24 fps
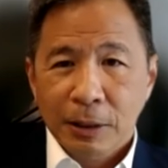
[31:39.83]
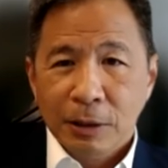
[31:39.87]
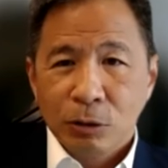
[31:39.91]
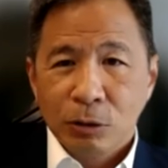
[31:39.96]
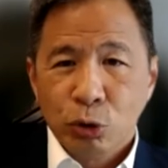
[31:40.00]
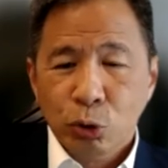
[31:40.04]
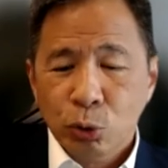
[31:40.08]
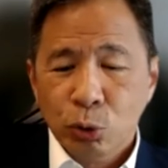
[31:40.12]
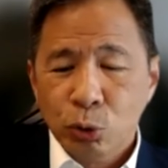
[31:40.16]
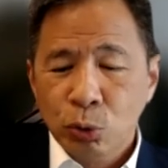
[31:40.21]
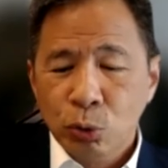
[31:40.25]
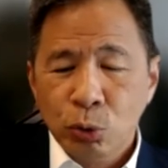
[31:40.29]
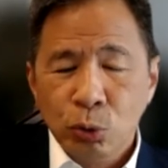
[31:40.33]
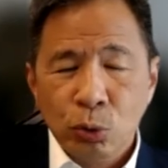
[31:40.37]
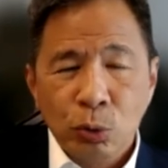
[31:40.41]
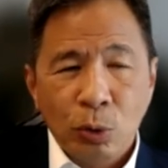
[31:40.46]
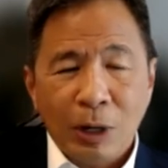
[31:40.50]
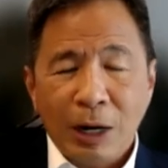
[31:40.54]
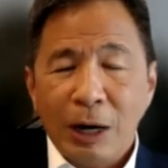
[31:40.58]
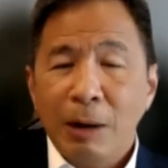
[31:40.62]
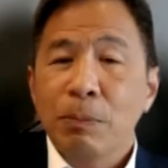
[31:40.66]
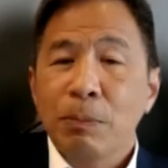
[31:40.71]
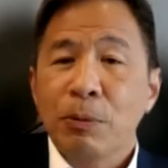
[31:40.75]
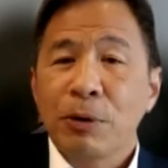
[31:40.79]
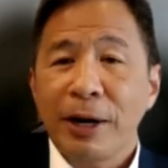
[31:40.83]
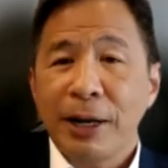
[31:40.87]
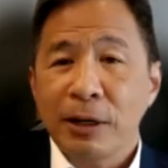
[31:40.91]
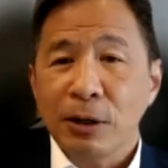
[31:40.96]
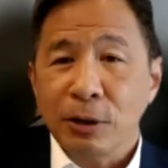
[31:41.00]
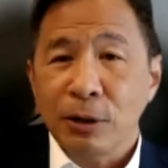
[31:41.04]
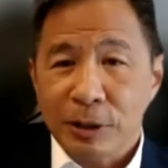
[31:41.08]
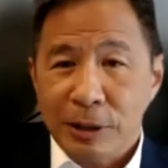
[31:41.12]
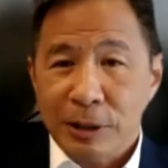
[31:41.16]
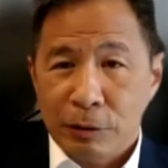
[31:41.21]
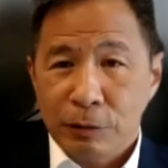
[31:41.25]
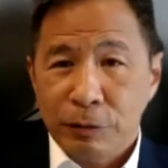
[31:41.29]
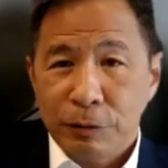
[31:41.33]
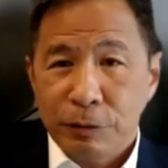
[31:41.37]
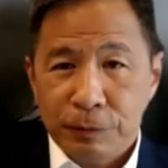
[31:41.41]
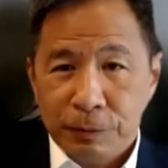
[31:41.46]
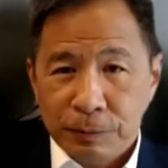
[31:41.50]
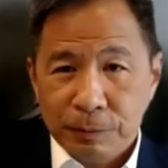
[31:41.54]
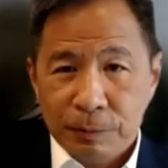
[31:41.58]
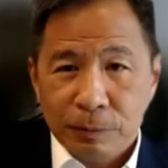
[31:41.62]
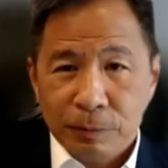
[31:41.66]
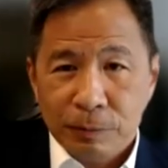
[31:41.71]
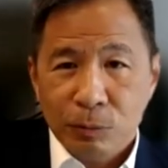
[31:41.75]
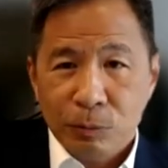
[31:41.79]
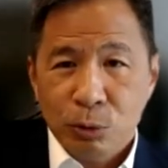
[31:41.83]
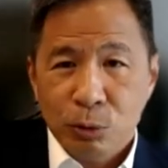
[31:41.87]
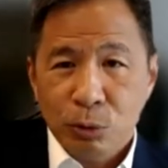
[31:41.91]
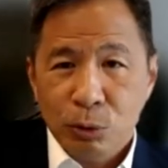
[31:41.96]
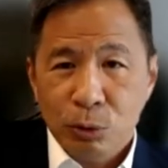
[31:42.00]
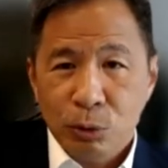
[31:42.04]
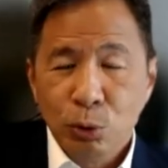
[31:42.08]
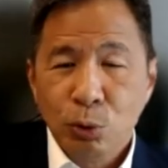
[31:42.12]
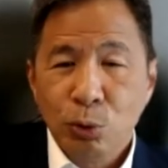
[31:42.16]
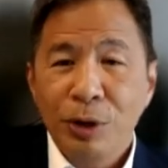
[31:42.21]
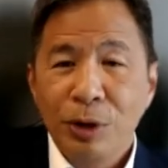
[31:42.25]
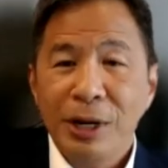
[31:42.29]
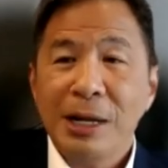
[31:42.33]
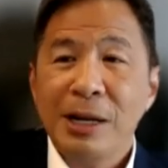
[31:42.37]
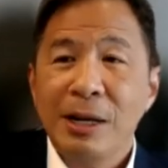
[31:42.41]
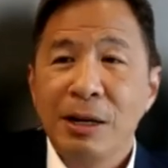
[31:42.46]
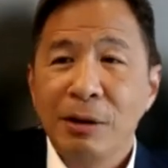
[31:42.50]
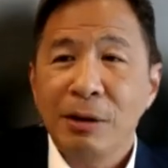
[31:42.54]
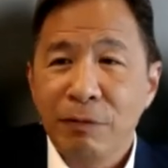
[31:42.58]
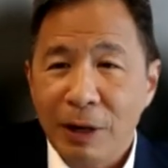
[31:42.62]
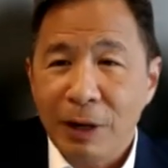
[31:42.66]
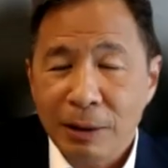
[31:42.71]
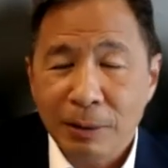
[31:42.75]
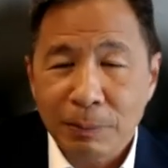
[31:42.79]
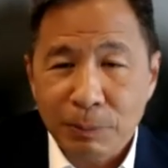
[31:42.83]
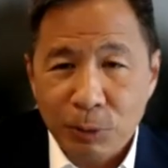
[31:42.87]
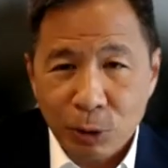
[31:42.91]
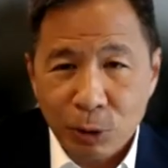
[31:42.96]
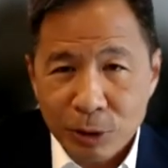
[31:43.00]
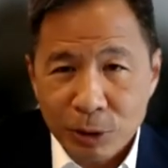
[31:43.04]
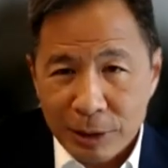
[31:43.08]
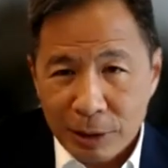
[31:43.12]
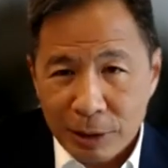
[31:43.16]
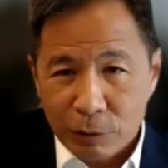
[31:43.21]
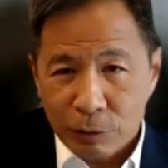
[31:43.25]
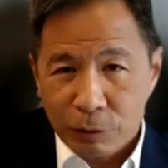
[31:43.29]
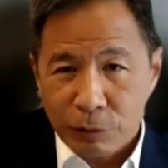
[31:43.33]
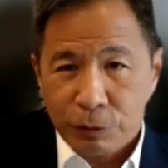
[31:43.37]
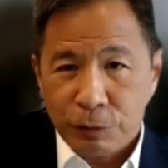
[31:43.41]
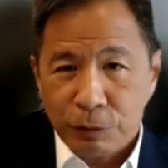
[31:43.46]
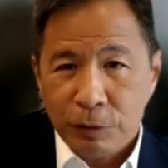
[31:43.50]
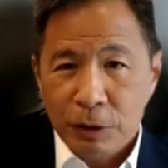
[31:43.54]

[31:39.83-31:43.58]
To upgrade yourself, to redevelop yourself,